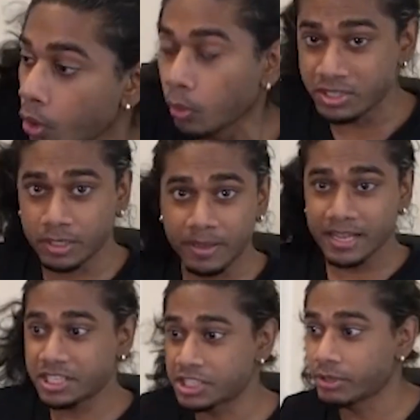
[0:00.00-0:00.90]
What's up
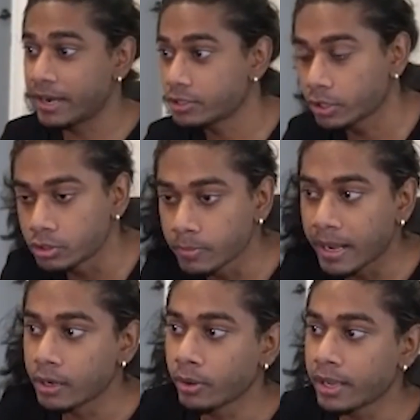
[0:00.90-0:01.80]
guys, it's TyranitarTube, and
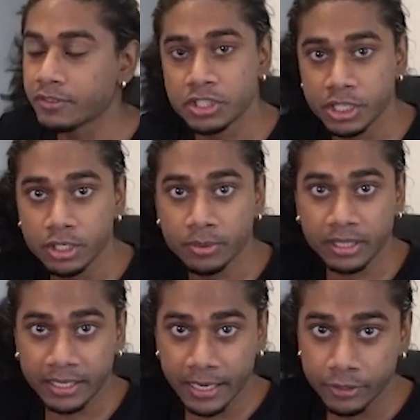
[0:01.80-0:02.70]
I know I haven't seen you in
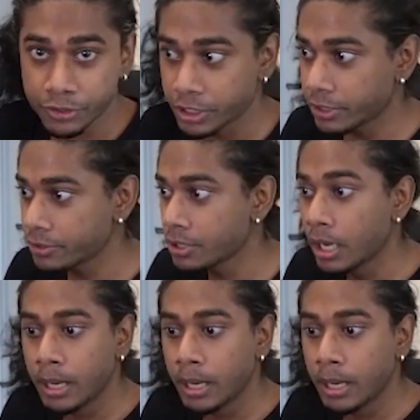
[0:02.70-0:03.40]
like eight hundred years,